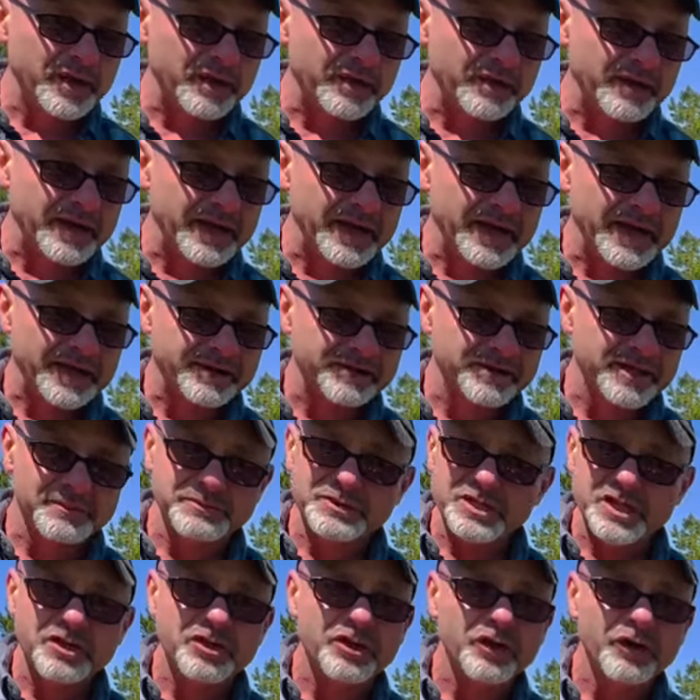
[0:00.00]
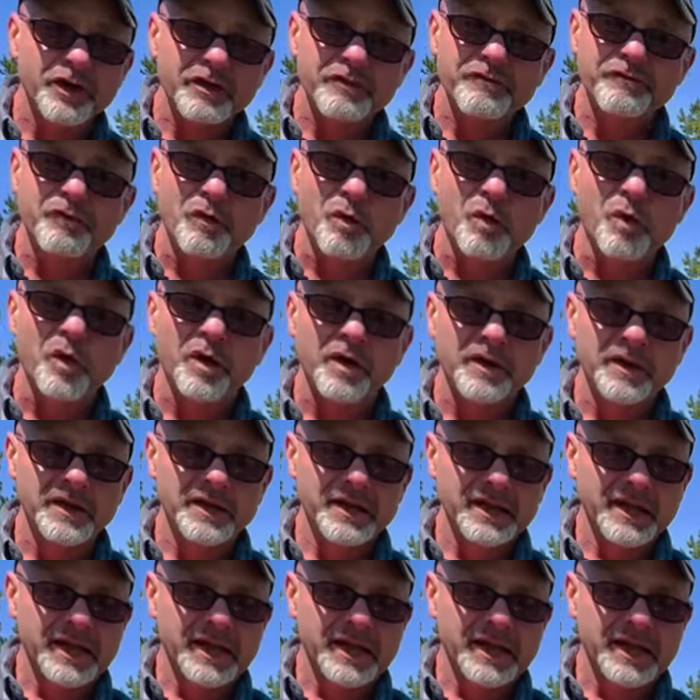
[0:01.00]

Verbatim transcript: or uh, the MG34